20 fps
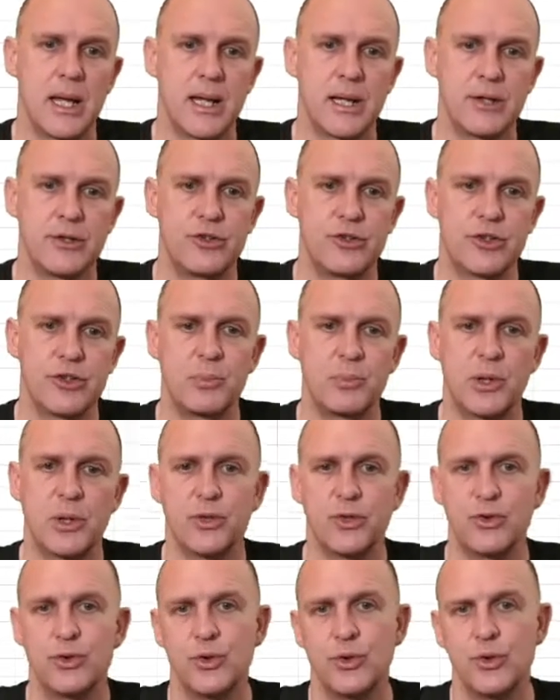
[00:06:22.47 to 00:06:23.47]
just
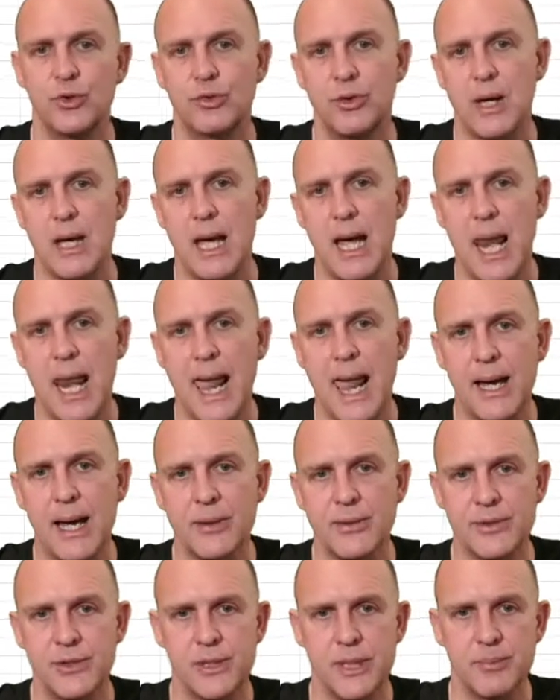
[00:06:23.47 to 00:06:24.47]
because you've
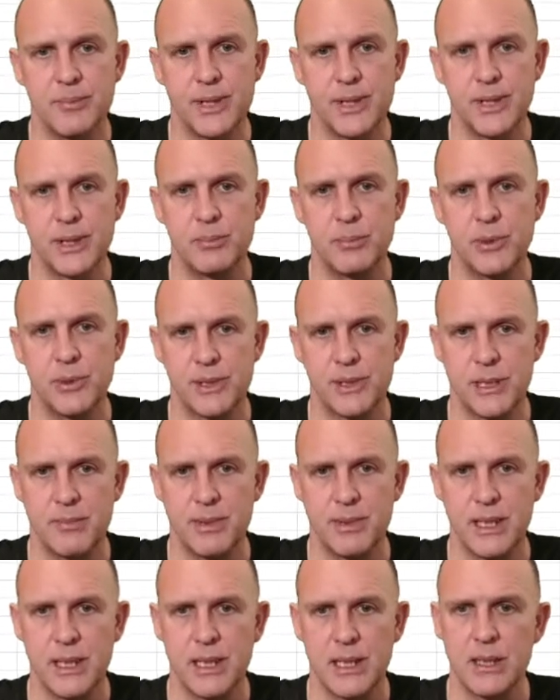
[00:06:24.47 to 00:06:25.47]
allowed somebody to put
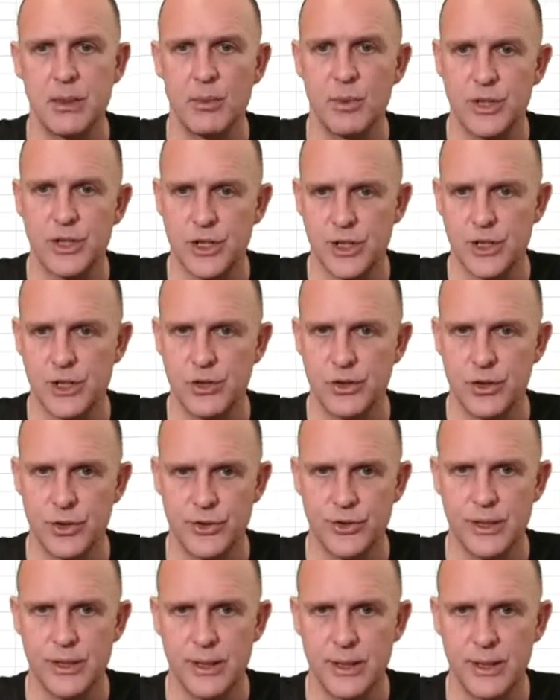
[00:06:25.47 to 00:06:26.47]
something in which is
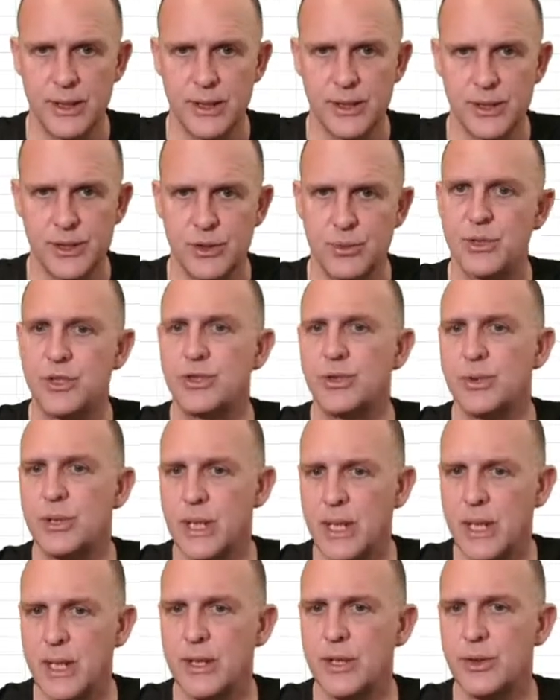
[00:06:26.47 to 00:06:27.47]
not in the list, which you
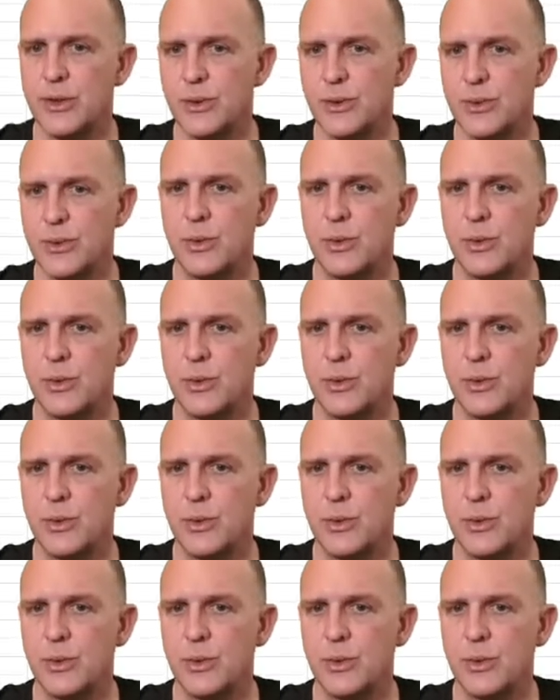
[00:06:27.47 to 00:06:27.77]
can do